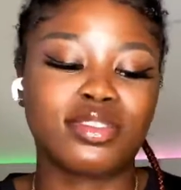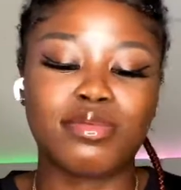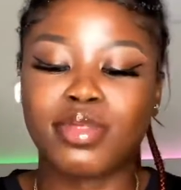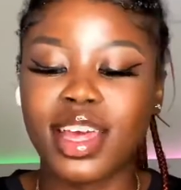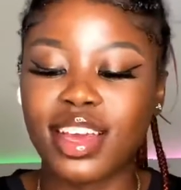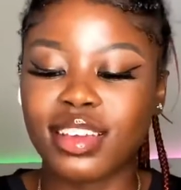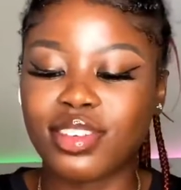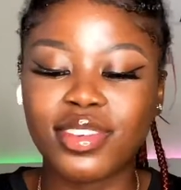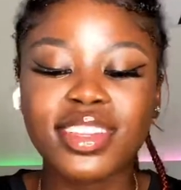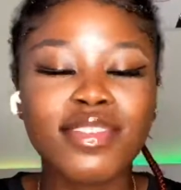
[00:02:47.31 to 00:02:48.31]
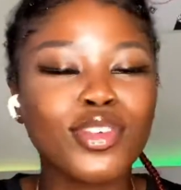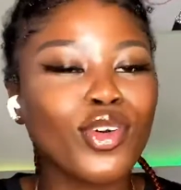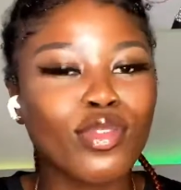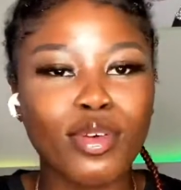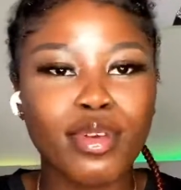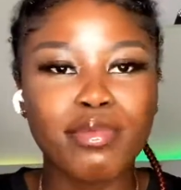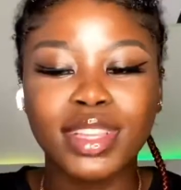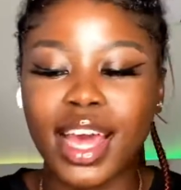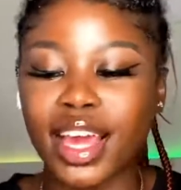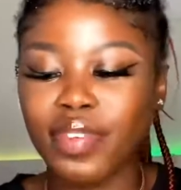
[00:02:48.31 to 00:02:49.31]
black, you can never go wrong with
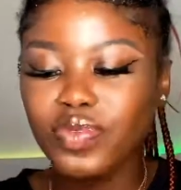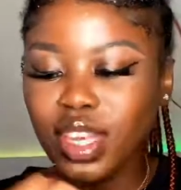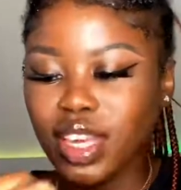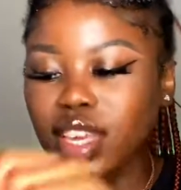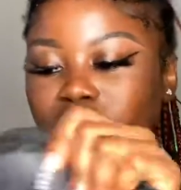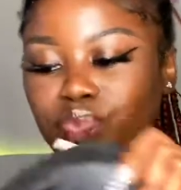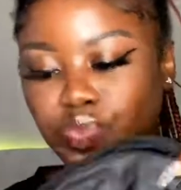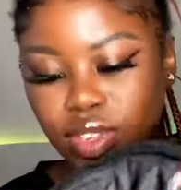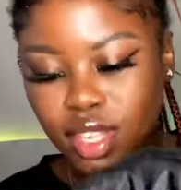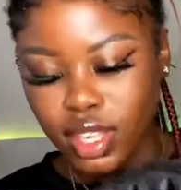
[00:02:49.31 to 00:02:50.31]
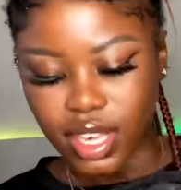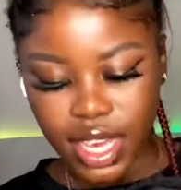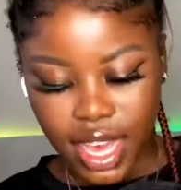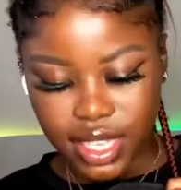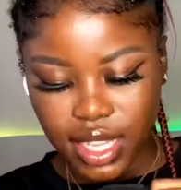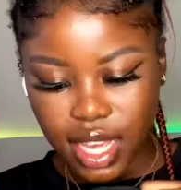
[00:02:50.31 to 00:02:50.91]
black. It has